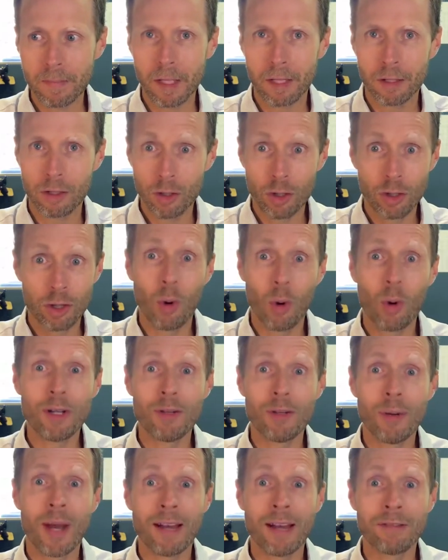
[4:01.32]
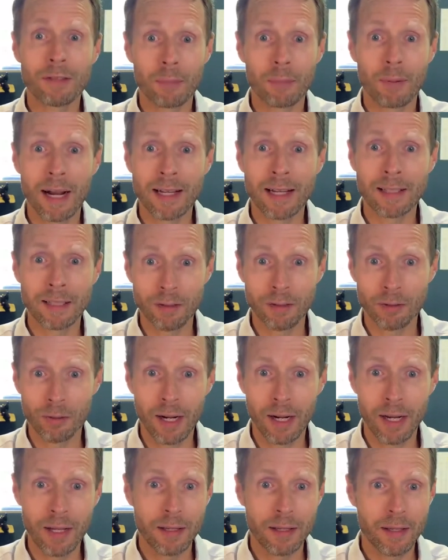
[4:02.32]
you're going to have to practice,
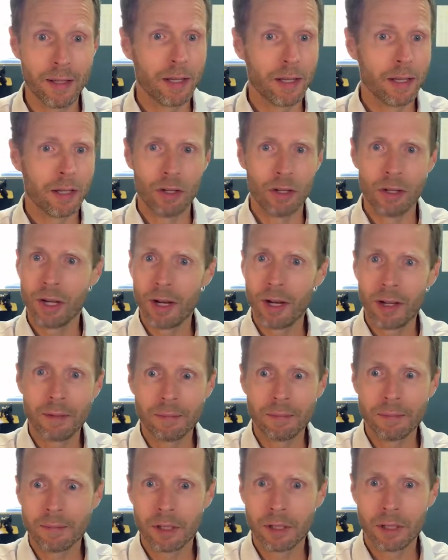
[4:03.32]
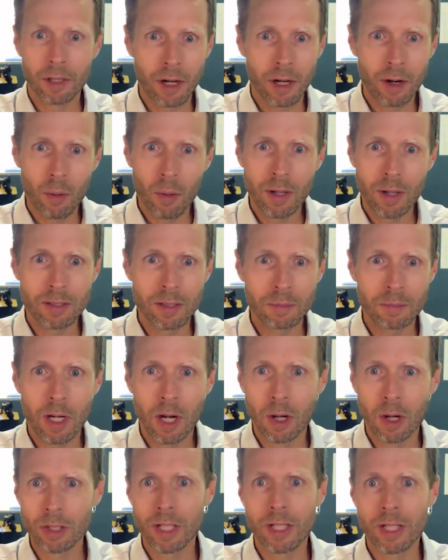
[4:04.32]
right? You're gonna want some
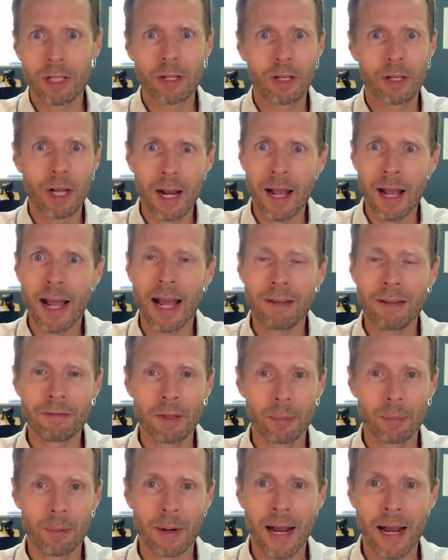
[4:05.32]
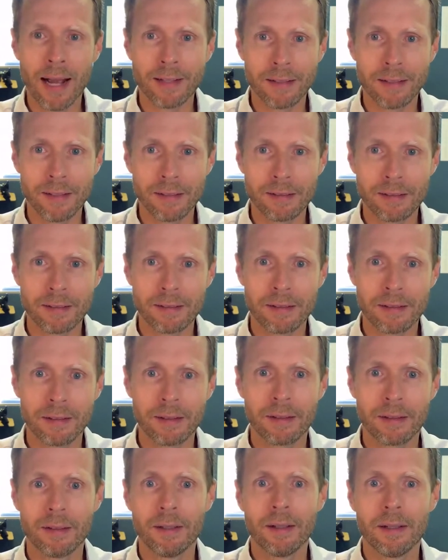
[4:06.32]
coaching. You're gonna have to practice,
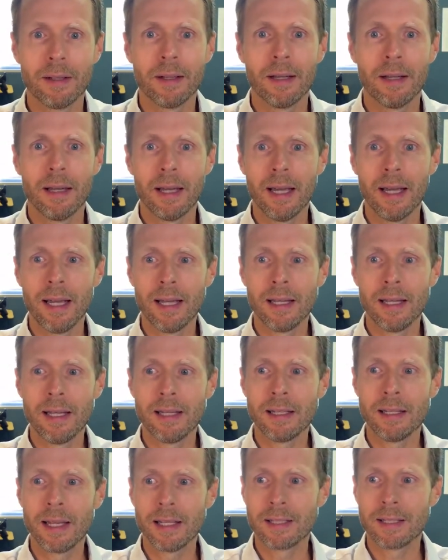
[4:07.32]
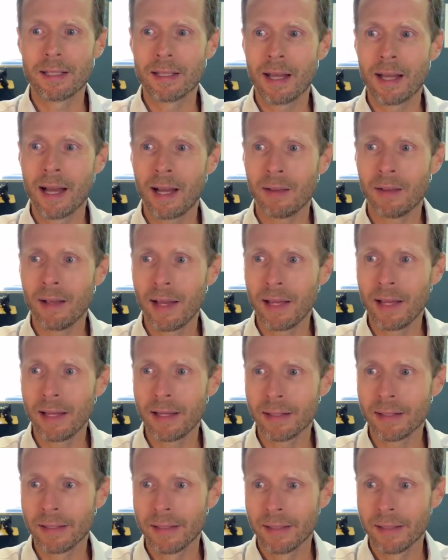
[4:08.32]
and it's not
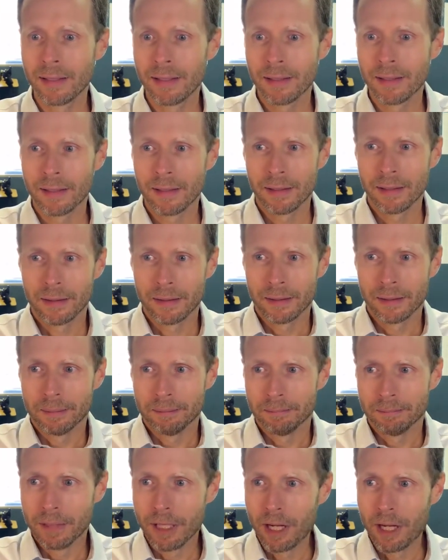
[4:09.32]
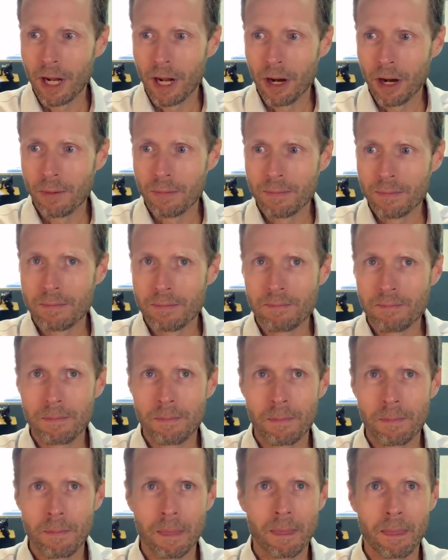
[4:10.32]
like,
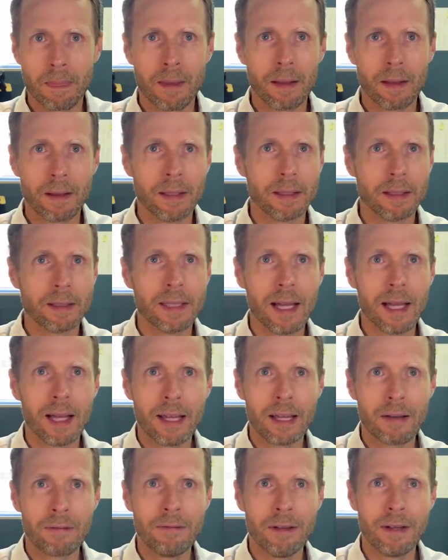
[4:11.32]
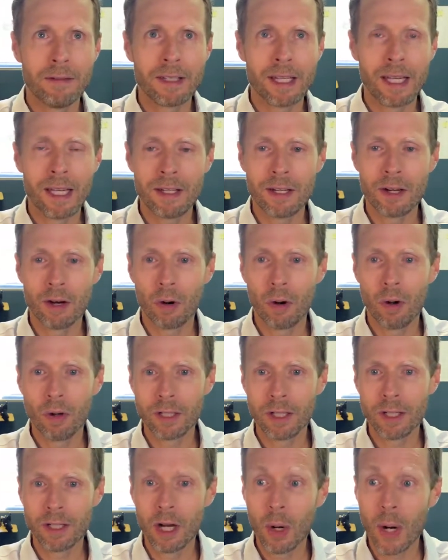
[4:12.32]
it's not like a 15-year-old
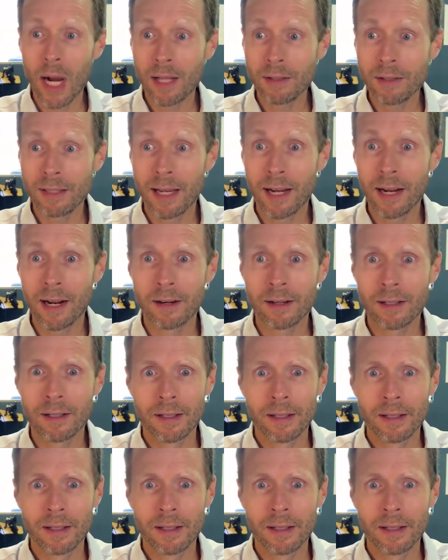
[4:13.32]
can go out there